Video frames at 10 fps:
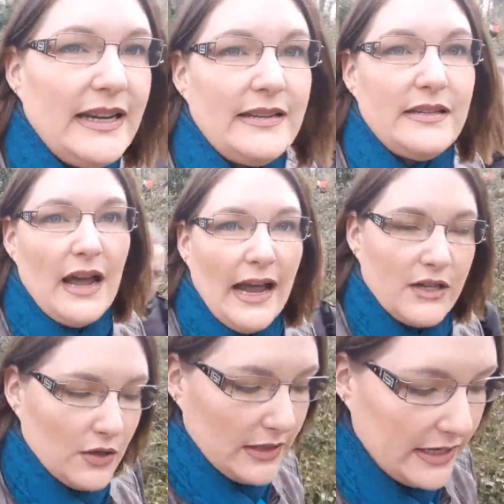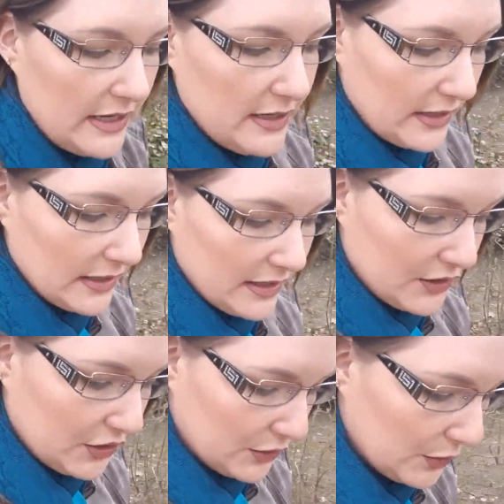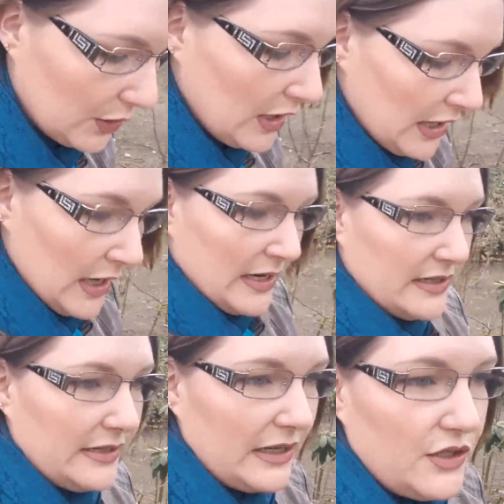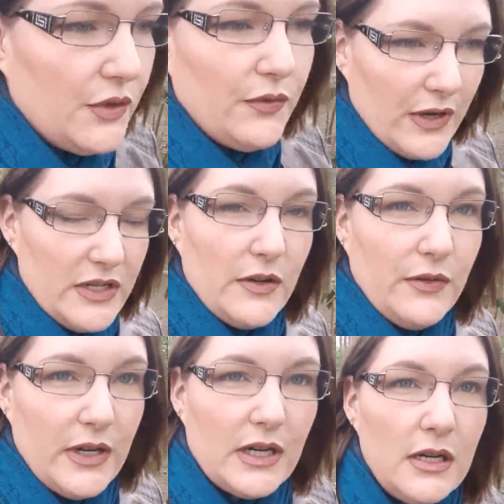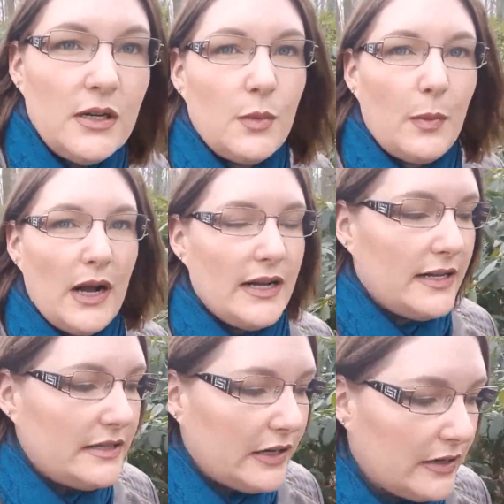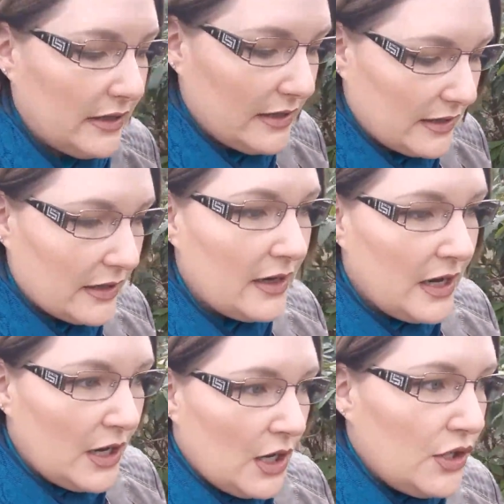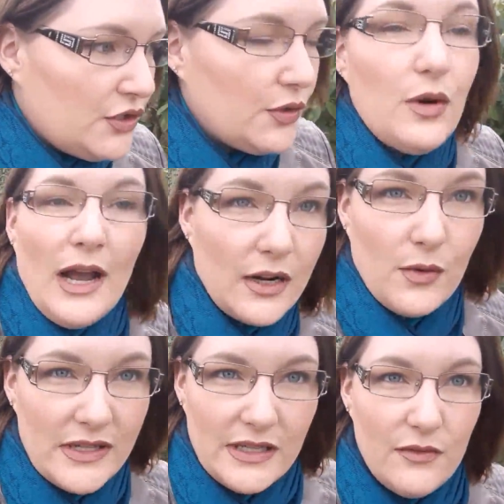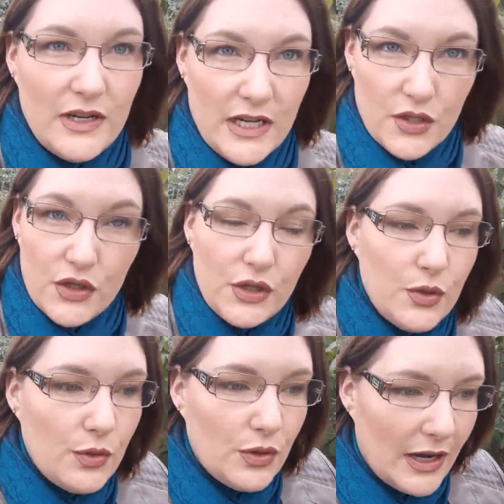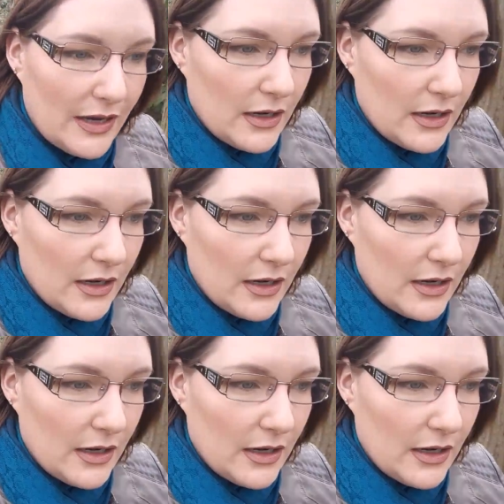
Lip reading: is actually to decide to face the fear, but too aggressively, too